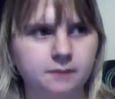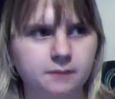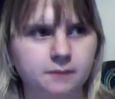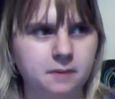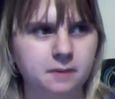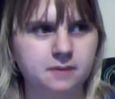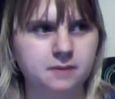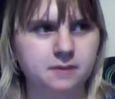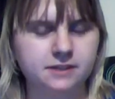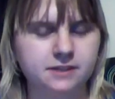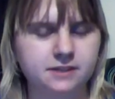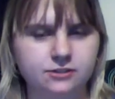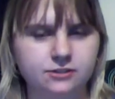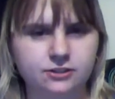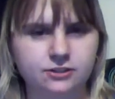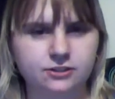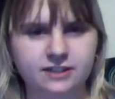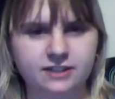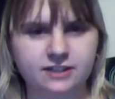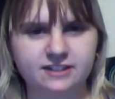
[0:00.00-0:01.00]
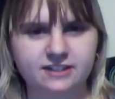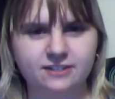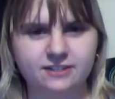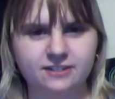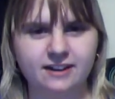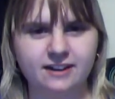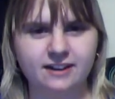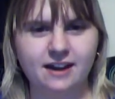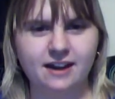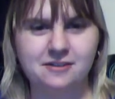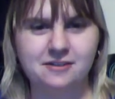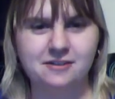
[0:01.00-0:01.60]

my mom's actually cooking dinner right now.